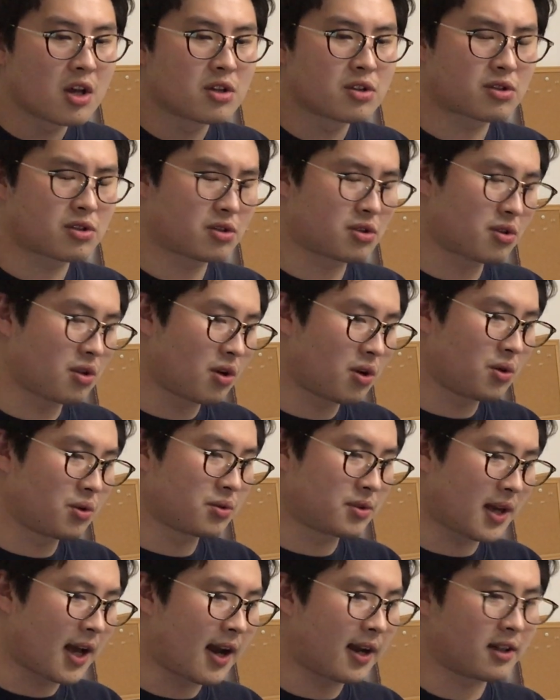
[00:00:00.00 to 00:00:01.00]

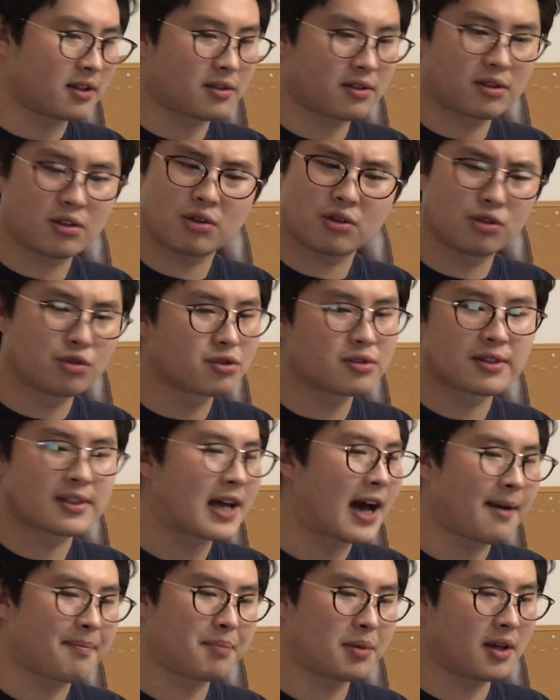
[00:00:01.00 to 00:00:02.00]
so that it would
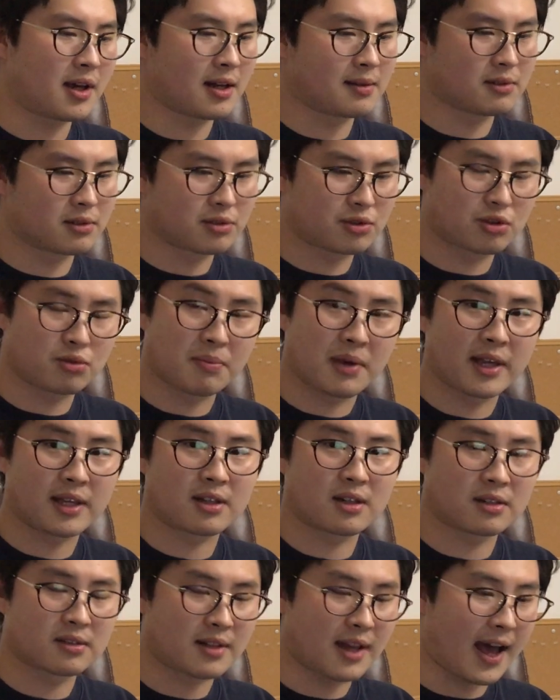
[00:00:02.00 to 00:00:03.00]
not be able to
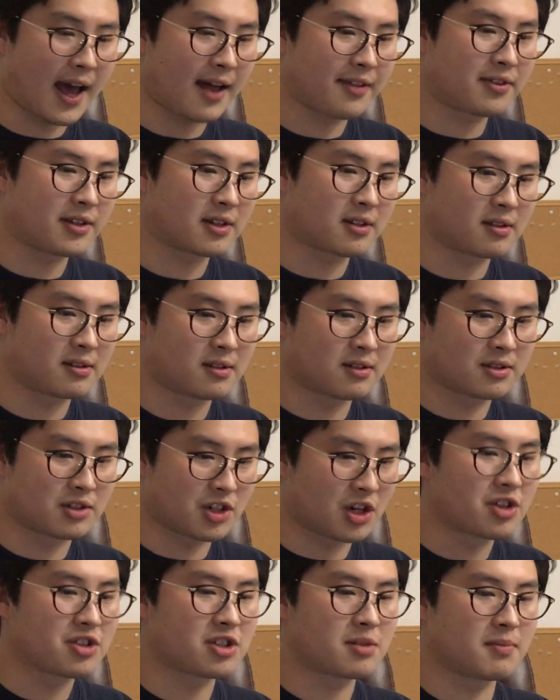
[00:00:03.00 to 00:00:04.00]
make an ethical
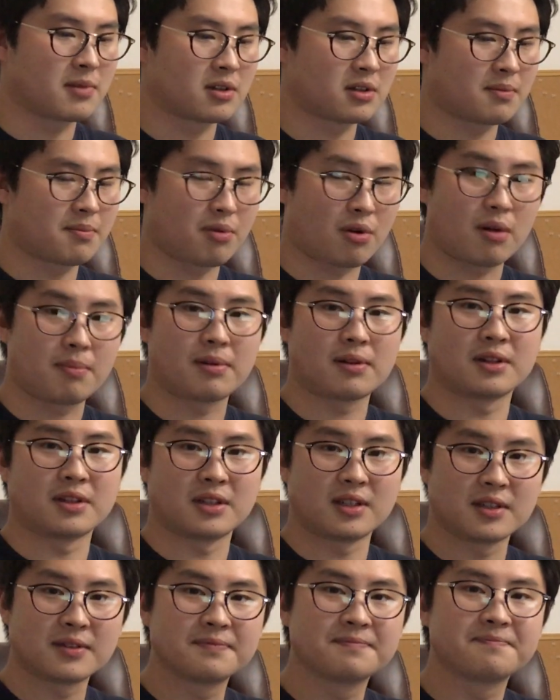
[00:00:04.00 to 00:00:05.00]
judgment properly.